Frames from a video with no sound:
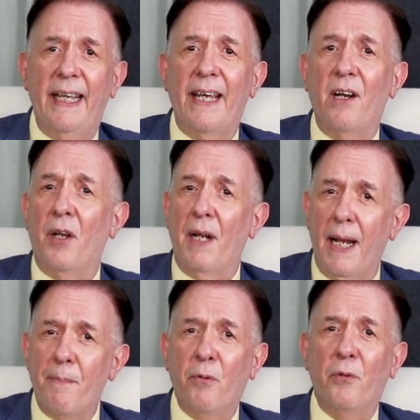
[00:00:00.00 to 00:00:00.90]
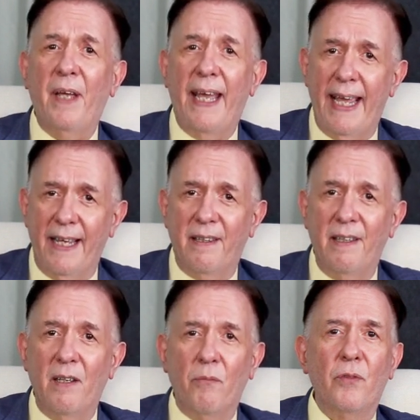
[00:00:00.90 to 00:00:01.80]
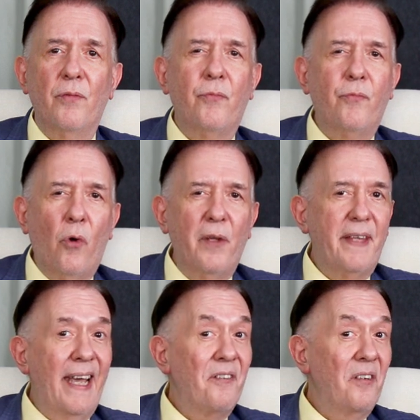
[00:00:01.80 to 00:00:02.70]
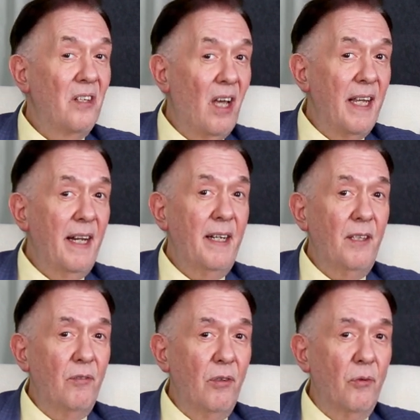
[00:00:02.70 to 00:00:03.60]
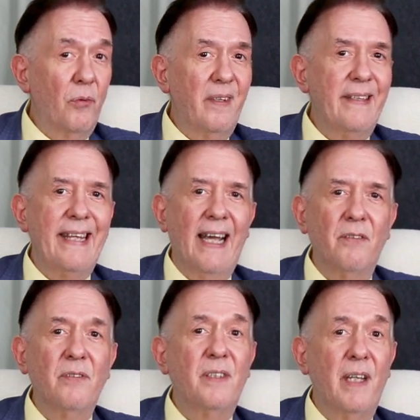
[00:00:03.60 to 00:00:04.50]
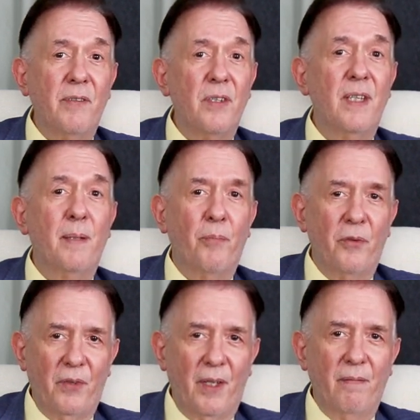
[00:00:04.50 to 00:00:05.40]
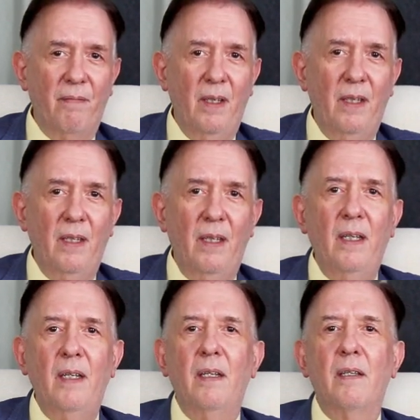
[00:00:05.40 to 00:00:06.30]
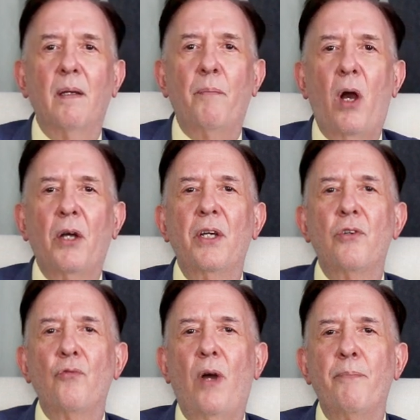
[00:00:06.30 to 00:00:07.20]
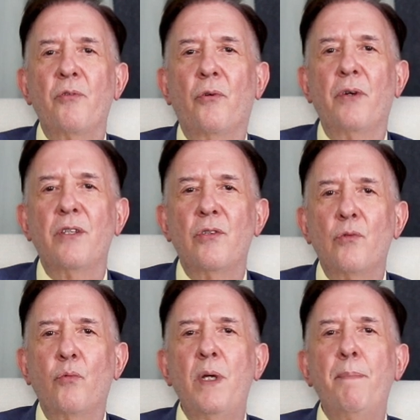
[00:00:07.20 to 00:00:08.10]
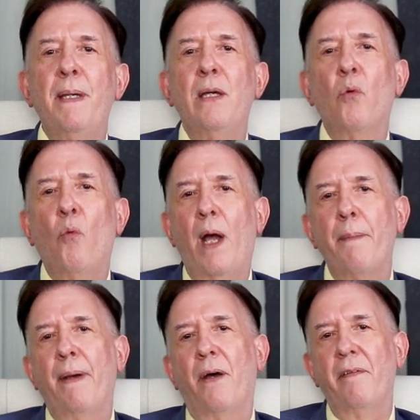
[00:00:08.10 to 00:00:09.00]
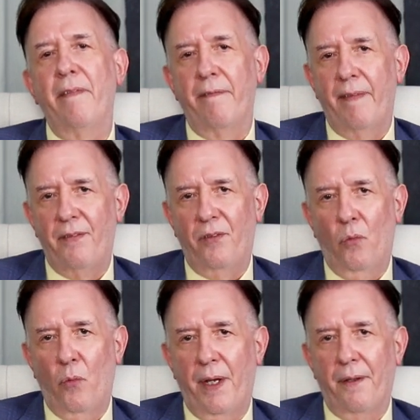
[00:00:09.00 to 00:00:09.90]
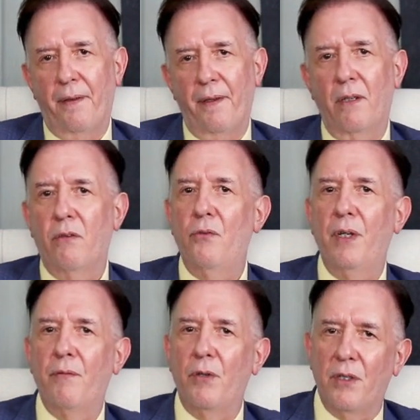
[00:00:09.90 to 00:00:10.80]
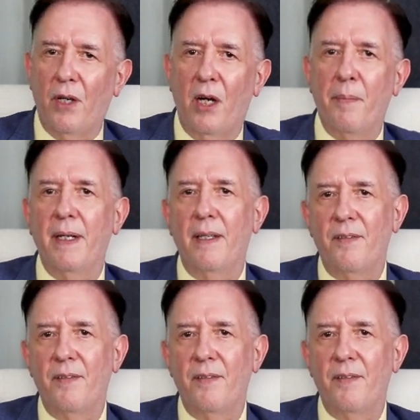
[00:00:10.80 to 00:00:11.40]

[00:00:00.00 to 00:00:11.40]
and on April 8th, it was 4,982, down 17%. The market drop saw a sweeping wipeout of investor wealth, including retirement and